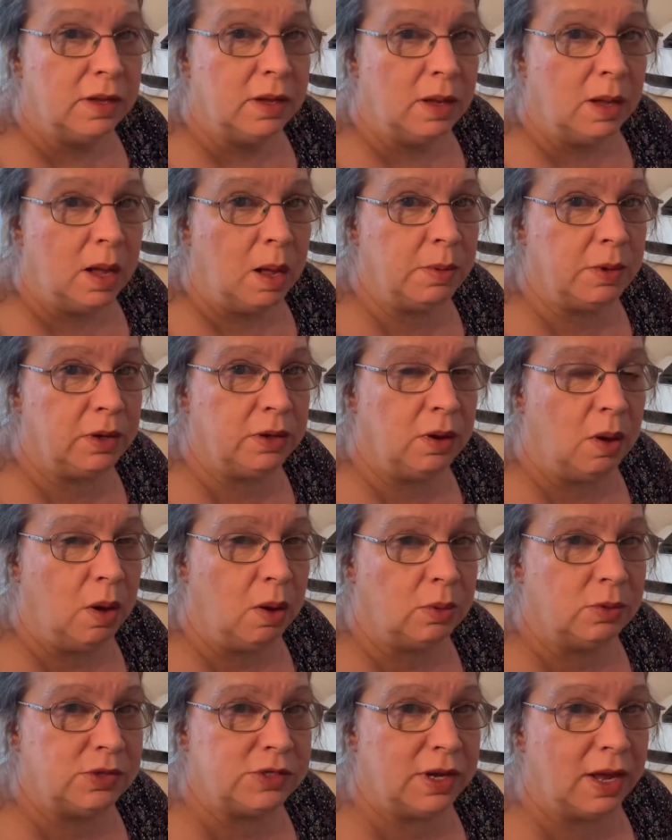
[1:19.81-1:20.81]
I'm going to
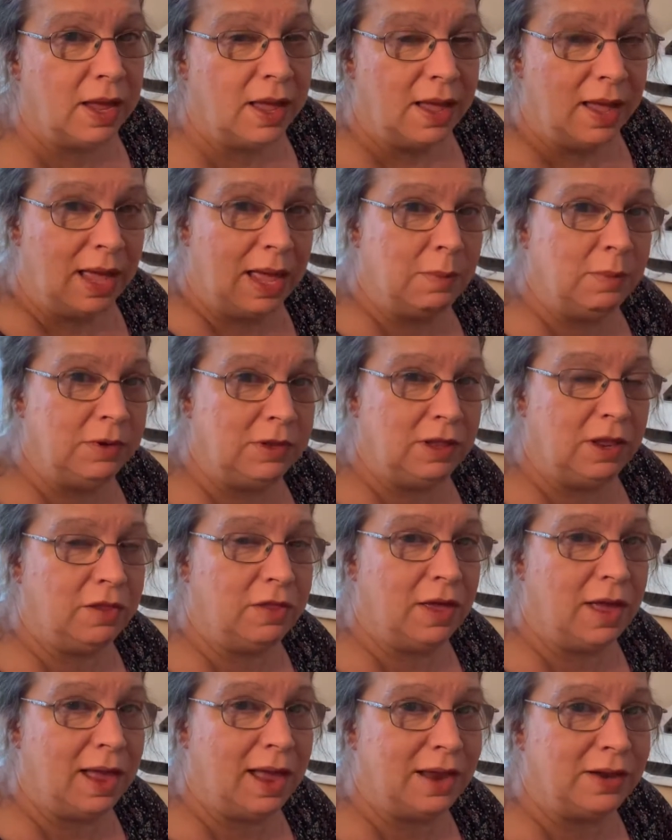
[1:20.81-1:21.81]
hold it, and with the other
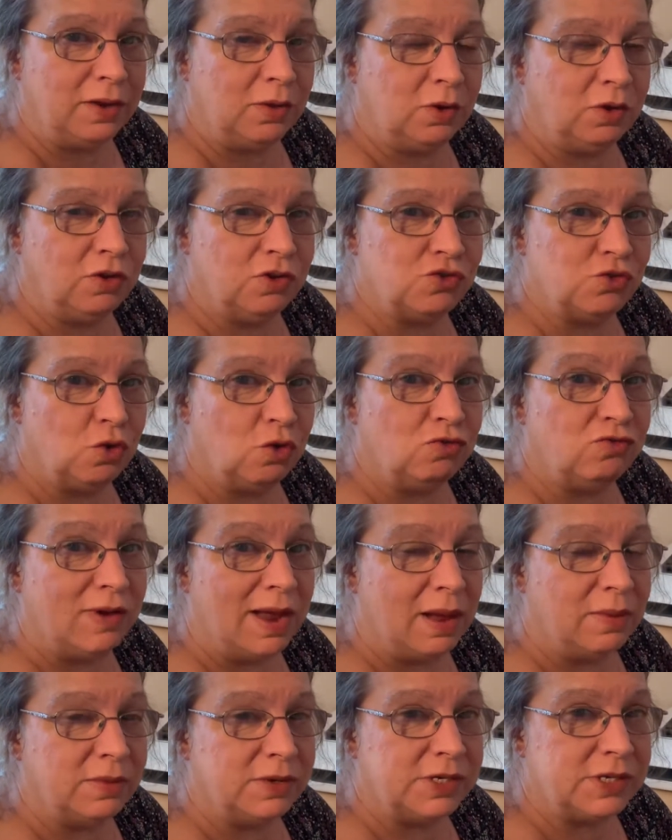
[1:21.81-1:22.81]
hand, I'm going to draw
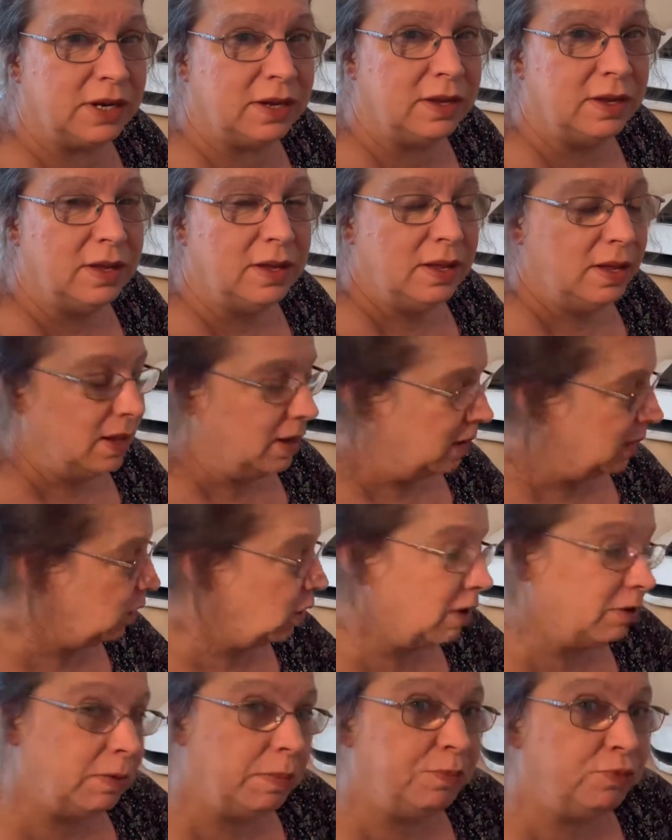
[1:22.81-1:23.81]
around it. You
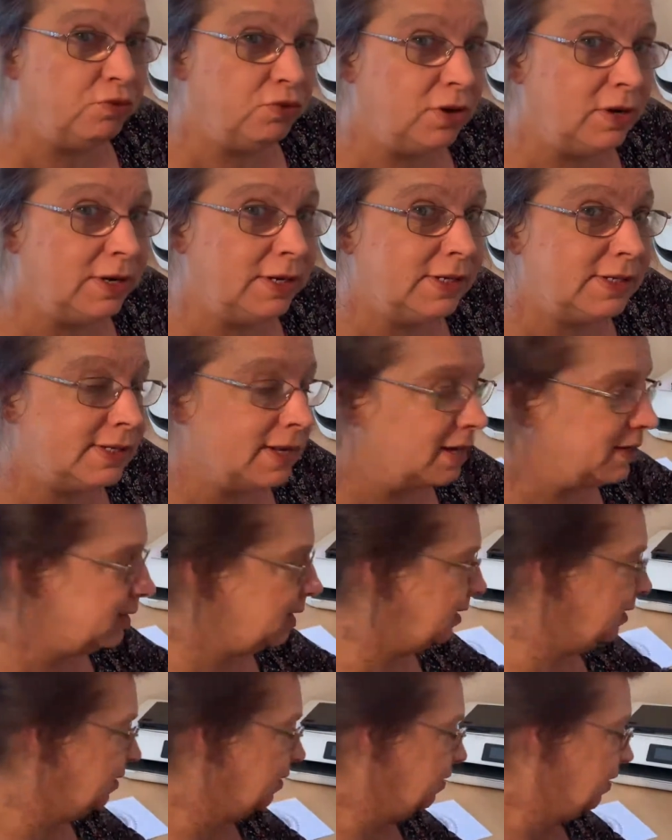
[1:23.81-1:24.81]
have to be pretty
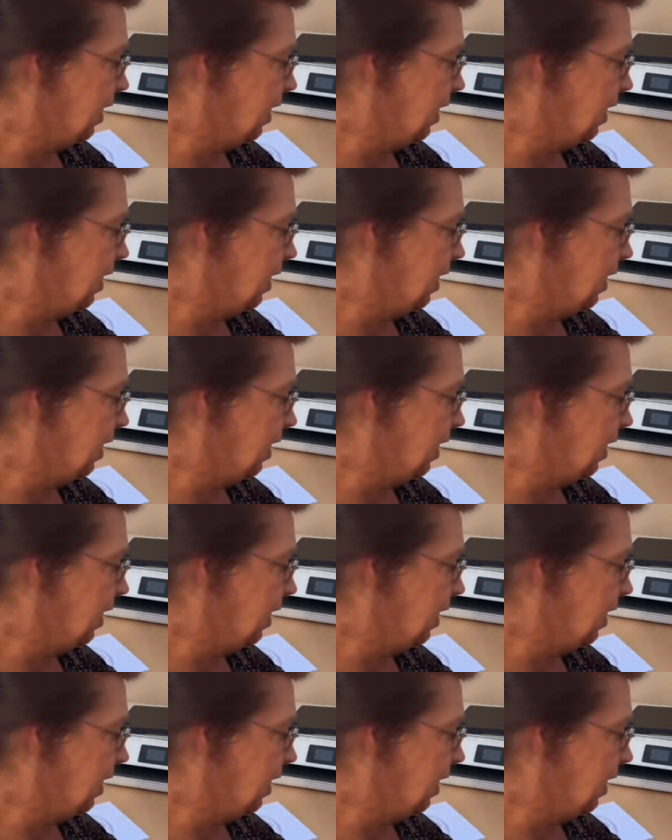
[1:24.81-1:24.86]
steady.